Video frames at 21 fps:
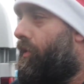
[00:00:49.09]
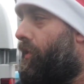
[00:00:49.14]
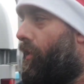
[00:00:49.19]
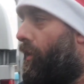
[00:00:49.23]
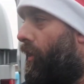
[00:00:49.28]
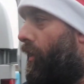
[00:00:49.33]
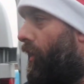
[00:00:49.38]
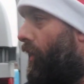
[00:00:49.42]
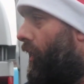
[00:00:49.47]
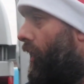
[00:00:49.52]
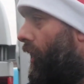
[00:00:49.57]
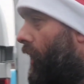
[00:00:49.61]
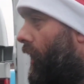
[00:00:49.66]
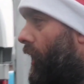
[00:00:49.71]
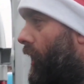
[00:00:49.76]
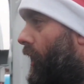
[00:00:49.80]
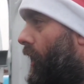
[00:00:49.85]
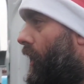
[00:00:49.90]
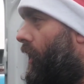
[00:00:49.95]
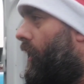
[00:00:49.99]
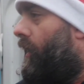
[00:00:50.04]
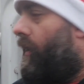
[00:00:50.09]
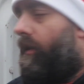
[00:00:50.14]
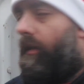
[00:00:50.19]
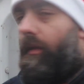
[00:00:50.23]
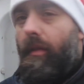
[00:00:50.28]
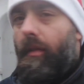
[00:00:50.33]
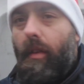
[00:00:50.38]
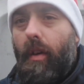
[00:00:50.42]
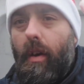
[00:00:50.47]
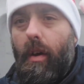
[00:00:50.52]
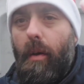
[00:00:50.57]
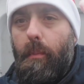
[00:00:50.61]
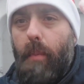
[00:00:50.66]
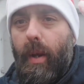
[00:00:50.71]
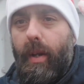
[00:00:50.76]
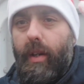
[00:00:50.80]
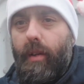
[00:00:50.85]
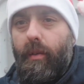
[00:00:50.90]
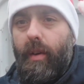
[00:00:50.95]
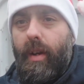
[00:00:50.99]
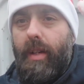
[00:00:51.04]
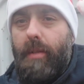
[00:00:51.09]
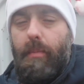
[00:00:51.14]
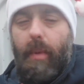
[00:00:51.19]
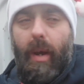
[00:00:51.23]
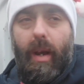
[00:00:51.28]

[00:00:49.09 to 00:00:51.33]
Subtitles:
So pin your ears